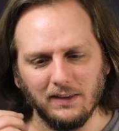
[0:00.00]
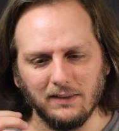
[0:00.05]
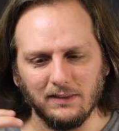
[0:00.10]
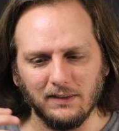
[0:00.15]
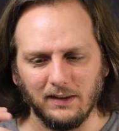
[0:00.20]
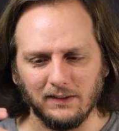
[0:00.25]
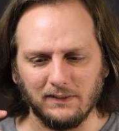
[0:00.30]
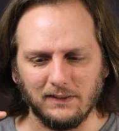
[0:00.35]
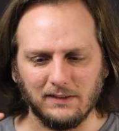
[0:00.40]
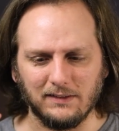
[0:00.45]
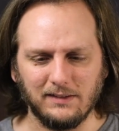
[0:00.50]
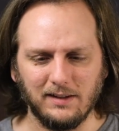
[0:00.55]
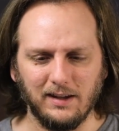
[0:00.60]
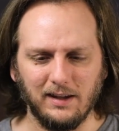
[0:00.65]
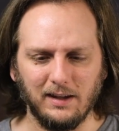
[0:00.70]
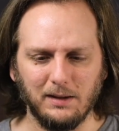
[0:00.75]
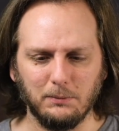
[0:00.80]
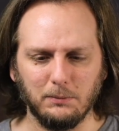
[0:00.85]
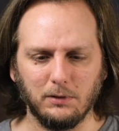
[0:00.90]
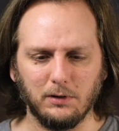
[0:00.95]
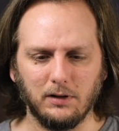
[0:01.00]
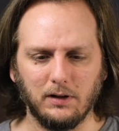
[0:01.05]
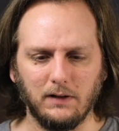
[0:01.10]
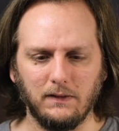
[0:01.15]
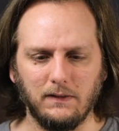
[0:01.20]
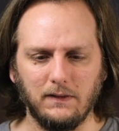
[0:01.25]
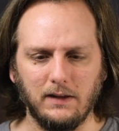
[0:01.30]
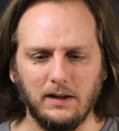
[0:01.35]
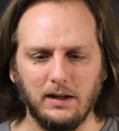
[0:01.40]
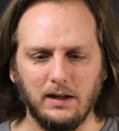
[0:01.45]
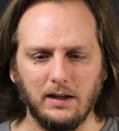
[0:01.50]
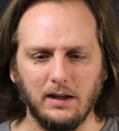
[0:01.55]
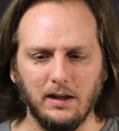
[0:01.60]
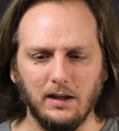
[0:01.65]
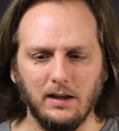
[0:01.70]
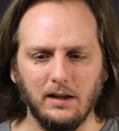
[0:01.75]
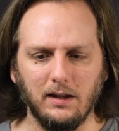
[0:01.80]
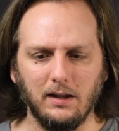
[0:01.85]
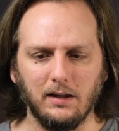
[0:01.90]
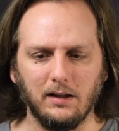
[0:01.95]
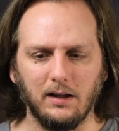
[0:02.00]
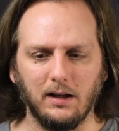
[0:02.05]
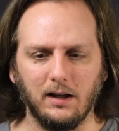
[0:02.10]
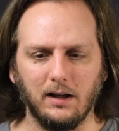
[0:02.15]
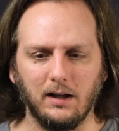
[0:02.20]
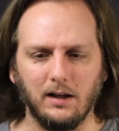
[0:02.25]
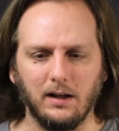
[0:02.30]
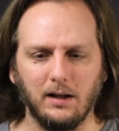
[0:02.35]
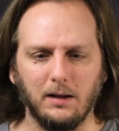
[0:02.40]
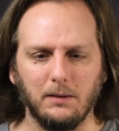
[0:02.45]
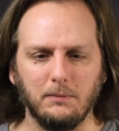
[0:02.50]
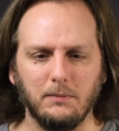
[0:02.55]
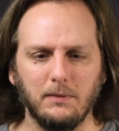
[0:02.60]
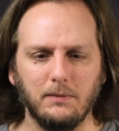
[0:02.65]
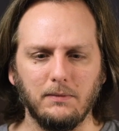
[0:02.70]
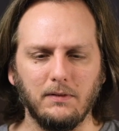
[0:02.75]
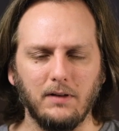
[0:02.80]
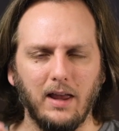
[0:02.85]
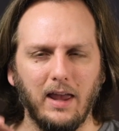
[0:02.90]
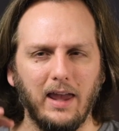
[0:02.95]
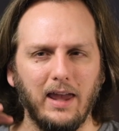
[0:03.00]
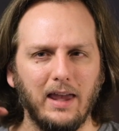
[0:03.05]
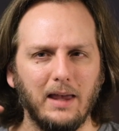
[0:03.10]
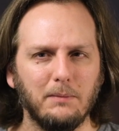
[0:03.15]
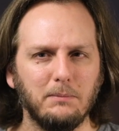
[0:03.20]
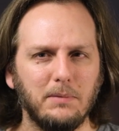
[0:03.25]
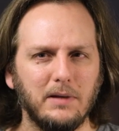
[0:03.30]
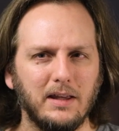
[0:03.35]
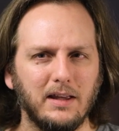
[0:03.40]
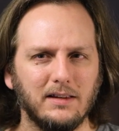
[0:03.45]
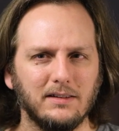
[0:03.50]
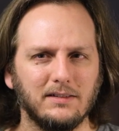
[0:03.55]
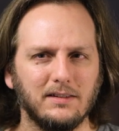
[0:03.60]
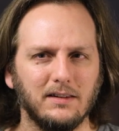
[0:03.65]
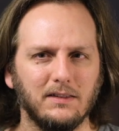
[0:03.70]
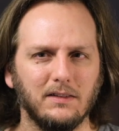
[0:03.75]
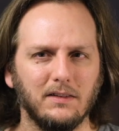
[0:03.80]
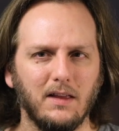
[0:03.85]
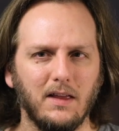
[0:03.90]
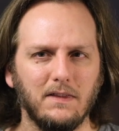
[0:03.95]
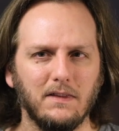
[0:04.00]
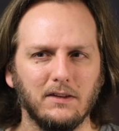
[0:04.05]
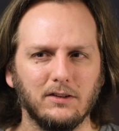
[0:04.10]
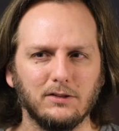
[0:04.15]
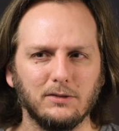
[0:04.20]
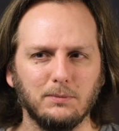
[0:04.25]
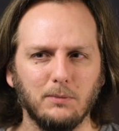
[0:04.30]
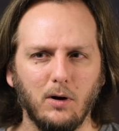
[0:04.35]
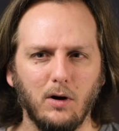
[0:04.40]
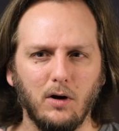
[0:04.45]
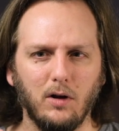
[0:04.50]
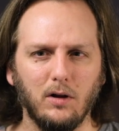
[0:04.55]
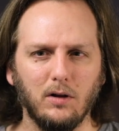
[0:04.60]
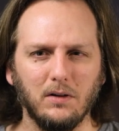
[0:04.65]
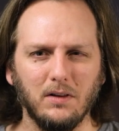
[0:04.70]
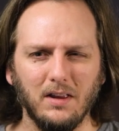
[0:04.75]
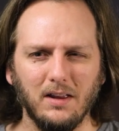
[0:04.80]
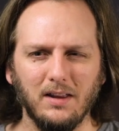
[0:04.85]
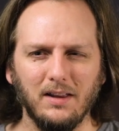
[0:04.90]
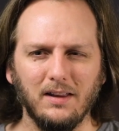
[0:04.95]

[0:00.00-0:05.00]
like the timbre and the ambience and the small